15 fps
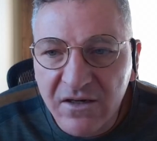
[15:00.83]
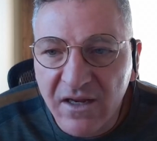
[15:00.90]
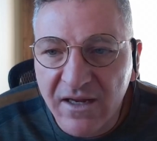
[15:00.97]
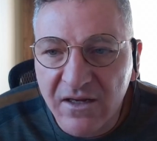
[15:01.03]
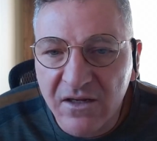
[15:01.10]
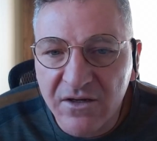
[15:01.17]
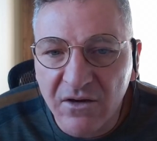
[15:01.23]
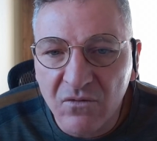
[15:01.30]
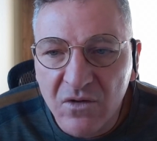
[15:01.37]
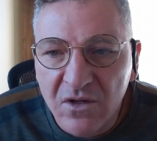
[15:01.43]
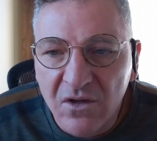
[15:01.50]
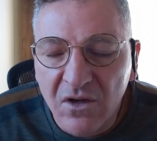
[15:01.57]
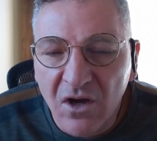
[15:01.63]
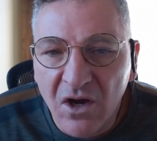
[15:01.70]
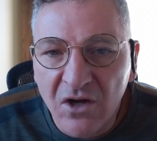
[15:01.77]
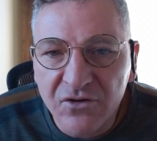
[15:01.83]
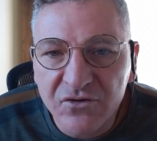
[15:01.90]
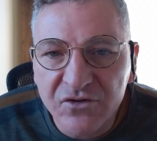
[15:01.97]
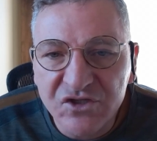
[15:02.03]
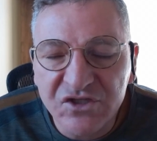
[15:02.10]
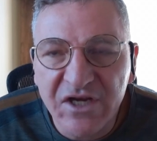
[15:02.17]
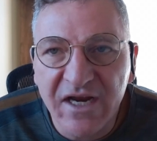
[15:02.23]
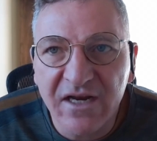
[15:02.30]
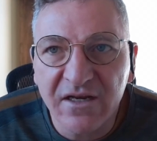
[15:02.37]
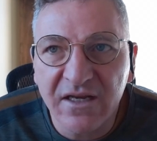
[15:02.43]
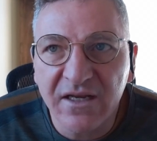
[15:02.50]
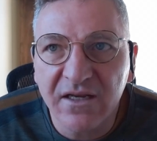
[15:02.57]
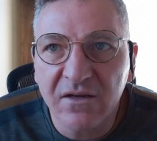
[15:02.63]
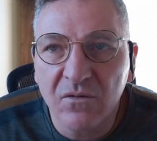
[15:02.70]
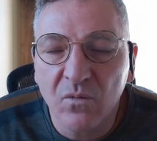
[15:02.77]
uh, you know
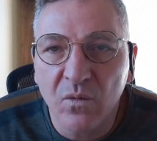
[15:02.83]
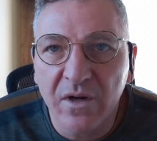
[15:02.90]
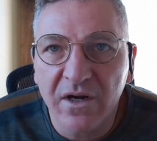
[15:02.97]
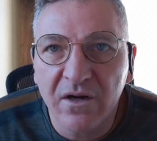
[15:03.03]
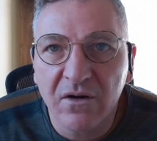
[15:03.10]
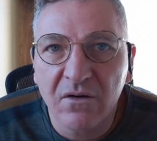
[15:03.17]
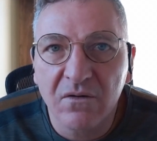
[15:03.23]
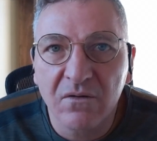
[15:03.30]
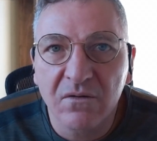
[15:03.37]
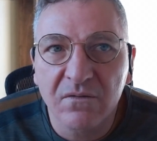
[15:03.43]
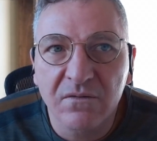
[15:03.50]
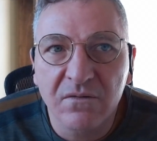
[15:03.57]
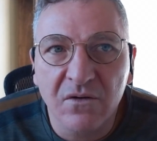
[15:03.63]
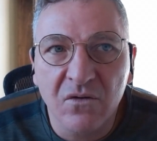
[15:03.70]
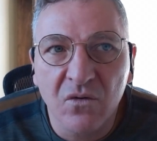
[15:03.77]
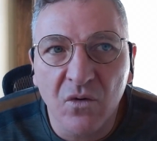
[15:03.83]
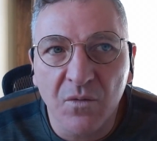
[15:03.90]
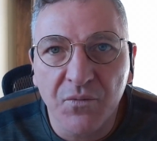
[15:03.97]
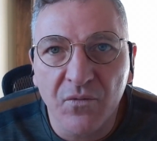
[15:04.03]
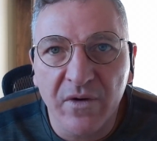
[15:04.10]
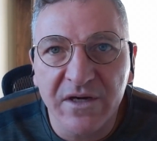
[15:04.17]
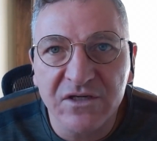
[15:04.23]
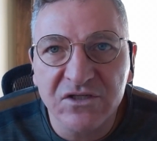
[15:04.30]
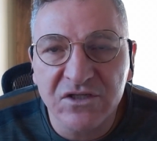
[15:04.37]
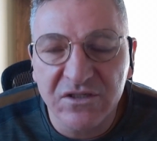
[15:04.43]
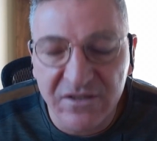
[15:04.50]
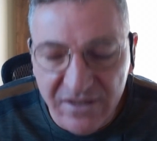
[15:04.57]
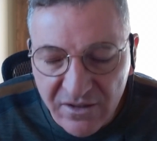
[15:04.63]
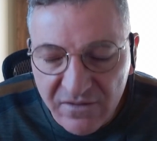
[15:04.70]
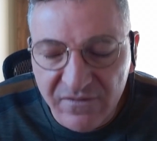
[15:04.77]
understanding where the
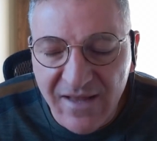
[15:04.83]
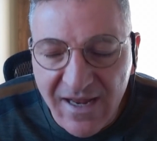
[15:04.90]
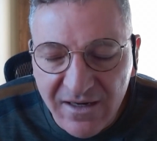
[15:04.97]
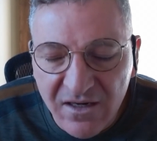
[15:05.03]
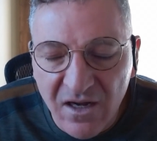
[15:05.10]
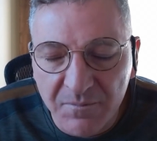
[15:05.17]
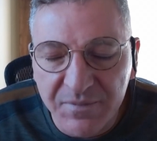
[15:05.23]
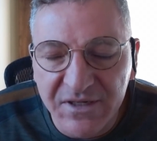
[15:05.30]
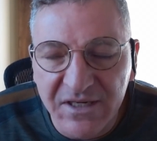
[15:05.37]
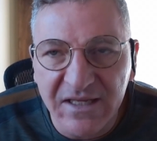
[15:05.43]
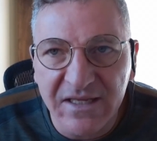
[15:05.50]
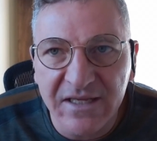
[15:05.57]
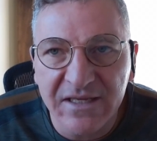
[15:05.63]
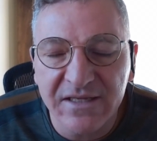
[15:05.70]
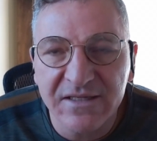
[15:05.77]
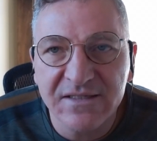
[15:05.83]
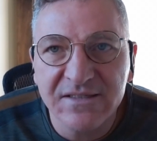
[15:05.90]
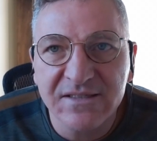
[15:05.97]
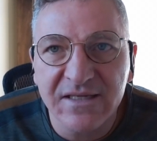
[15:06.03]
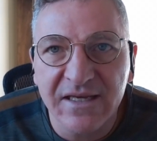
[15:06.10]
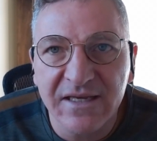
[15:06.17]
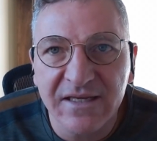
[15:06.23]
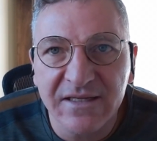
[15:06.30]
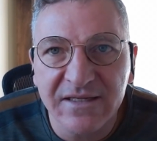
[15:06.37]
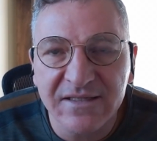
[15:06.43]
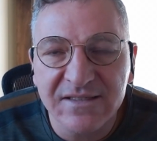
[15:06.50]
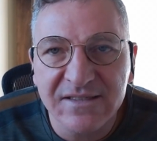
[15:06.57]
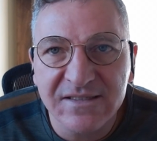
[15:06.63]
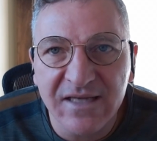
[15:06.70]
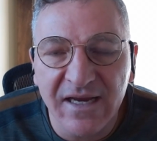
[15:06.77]
corporation that company is yeah. and
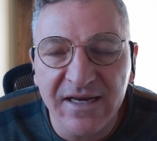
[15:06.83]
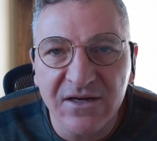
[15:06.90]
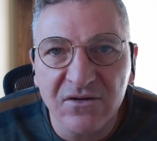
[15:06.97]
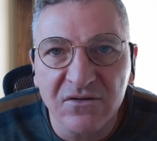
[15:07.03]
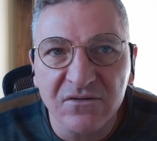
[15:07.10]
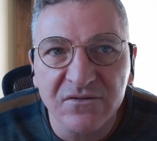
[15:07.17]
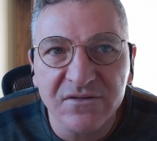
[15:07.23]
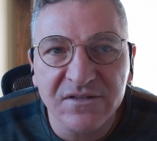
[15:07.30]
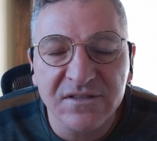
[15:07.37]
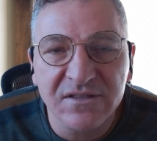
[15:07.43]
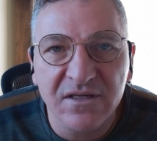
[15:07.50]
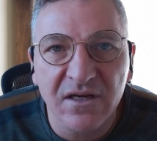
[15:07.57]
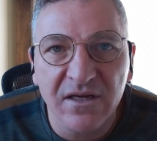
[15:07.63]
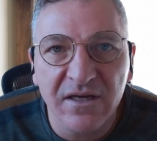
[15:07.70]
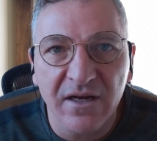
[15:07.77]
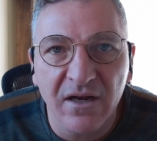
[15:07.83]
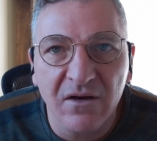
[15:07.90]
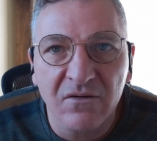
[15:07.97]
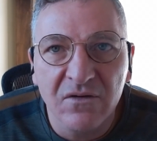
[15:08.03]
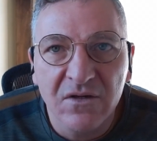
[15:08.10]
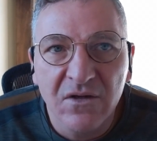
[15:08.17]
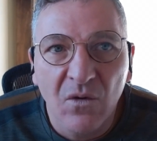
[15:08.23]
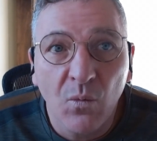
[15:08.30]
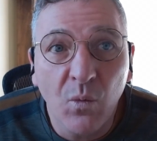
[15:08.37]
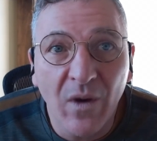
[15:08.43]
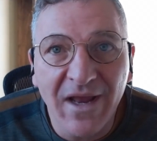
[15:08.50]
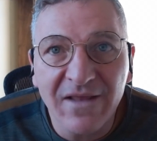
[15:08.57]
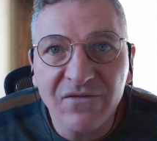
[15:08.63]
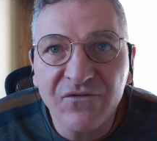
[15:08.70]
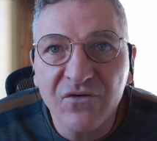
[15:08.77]
its cycles. You know, mm-hmm.
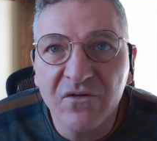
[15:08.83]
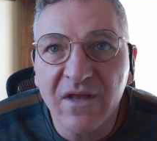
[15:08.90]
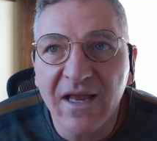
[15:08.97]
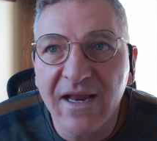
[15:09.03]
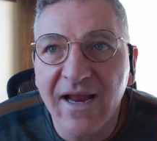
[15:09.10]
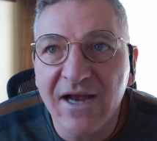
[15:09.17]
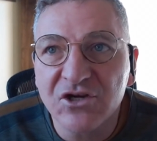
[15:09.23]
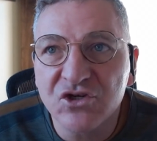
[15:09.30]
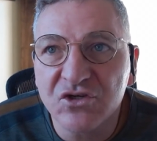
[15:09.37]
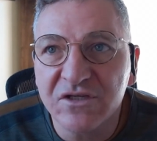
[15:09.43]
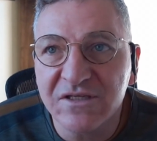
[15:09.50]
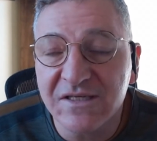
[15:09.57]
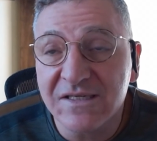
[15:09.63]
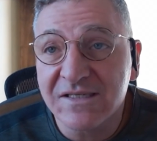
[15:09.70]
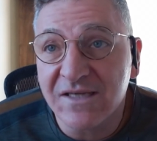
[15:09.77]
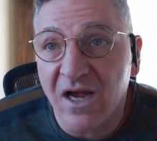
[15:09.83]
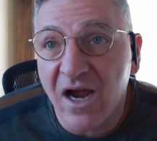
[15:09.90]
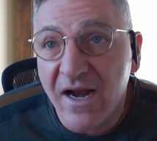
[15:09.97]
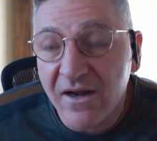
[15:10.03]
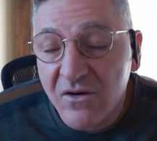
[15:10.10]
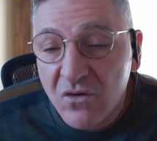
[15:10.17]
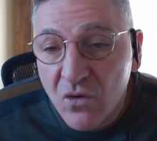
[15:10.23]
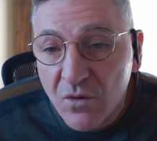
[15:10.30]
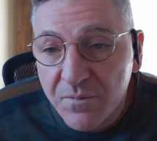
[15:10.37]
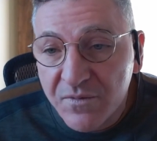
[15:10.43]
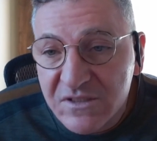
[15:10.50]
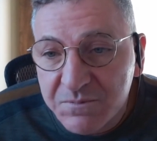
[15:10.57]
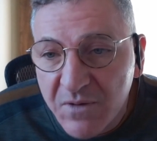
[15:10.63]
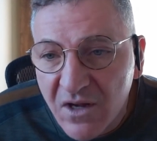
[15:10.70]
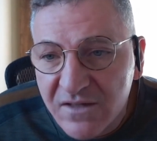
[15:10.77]
when do they actually decide on
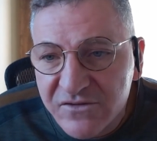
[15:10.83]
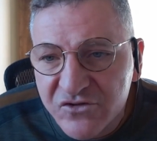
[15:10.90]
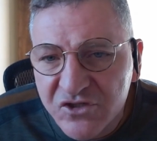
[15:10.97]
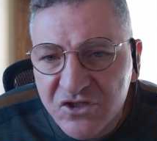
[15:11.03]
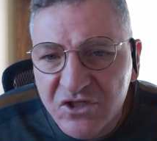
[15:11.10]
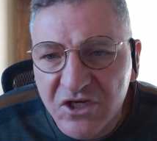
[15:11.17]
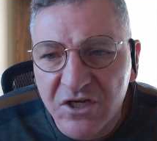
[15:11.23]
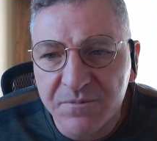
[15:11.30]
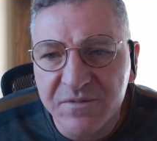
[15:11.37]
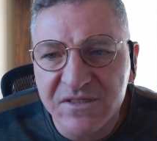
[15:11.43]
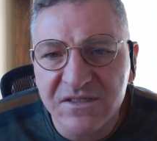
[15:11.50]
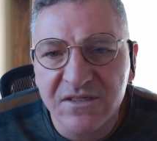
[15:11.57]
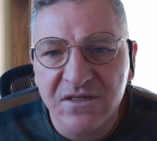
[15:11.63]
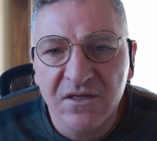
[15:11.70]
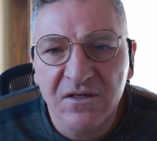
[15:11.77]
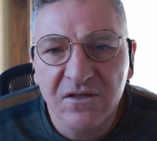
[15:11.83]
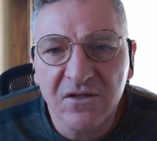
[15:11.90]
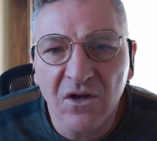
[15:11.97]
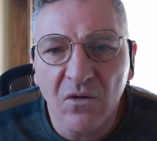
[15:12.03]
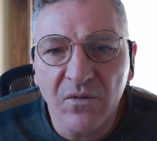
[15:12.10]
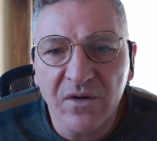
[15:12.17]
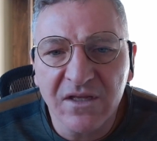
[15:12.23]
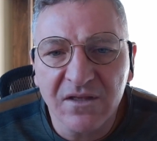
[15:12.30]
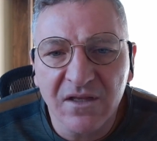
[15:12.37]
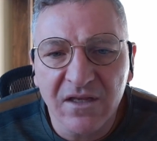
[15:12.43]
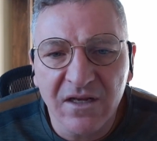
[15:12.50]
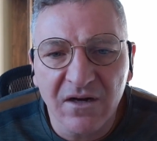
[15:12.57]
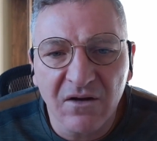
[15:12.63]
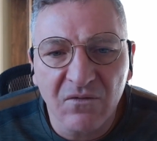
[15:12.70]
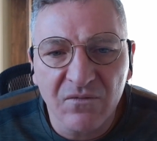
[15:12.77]
corporate sponsorships? Yeah, knowing
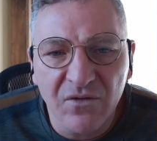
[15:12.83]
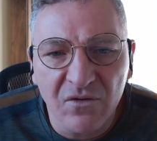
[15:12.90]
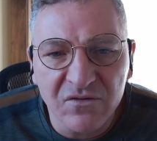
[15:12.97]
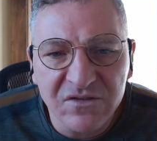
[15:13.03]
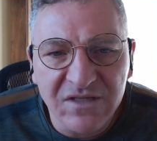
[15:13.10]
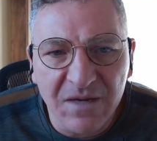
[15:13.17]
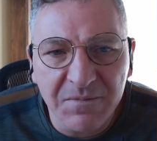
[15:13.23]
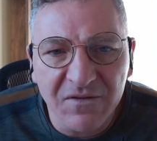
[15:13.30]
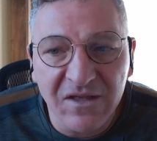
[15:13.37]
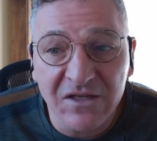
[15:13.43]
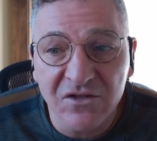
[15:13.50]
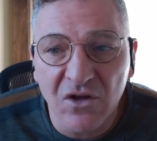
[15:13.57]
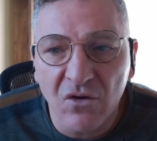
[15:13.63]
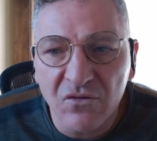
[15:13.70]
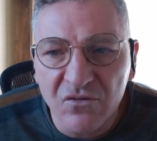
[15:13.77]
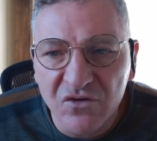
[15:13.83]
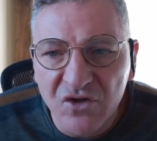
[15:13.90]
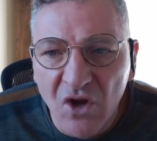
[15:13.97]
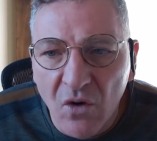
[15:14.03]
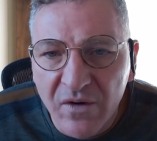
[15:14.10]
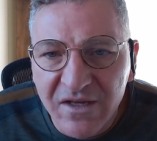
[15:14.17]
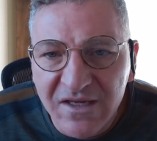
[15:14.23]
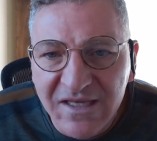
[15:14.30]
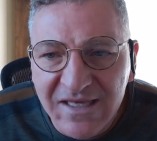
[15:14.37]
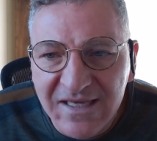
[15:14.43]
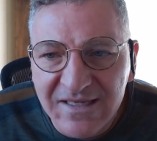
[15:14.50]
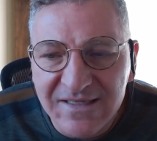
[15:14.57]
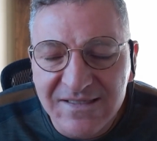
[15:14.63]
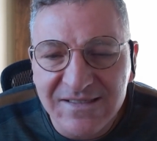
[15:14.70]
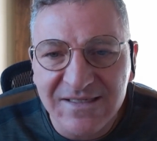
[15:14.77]
you know those type of thing. Know, knowing the
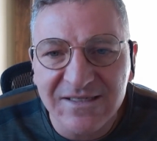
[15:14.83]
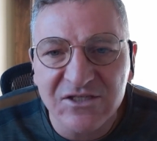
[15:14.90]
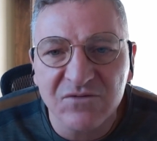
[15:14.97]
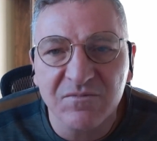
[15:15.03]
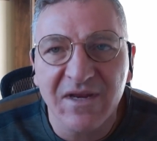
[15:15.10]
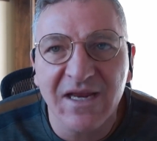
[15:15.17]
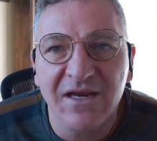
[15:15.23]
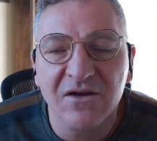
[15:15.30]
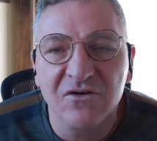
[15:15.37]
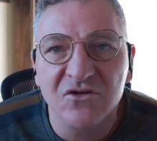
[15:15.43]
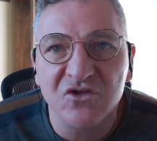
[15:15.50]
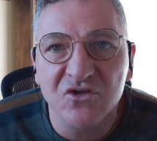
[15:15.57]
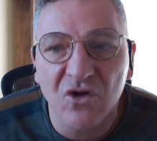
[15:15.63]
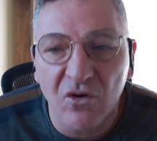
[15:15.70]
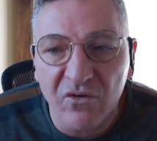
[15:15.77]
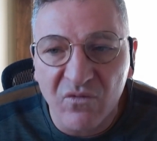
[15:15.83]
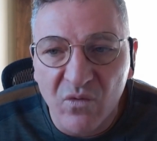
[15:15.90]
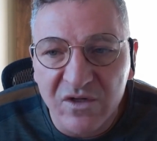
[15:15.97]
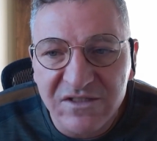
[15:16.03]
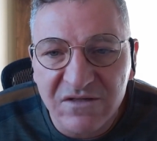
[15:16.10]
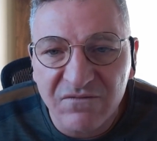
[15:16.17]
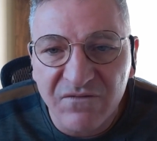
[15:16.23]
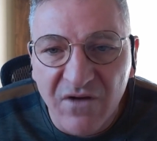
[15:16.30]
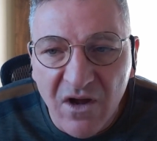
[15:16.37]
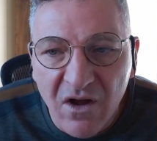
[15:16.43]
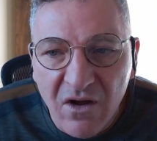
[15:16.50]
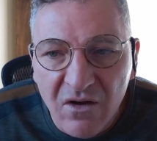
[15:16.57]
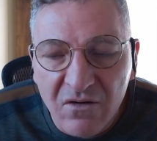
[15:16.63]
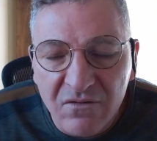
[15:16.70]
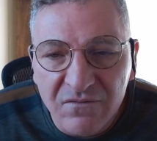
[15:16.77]
key decision makers, knowing what's
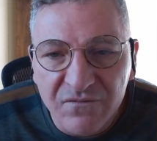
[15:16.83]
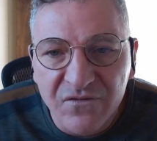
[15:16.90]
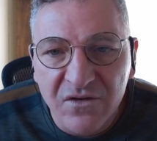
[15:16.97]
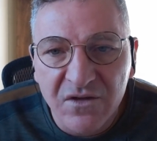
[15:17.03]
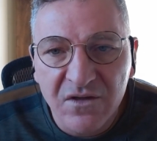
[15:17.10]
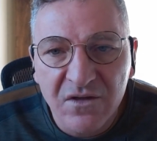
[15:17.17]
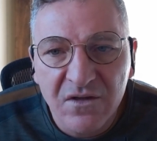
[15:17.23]
involved.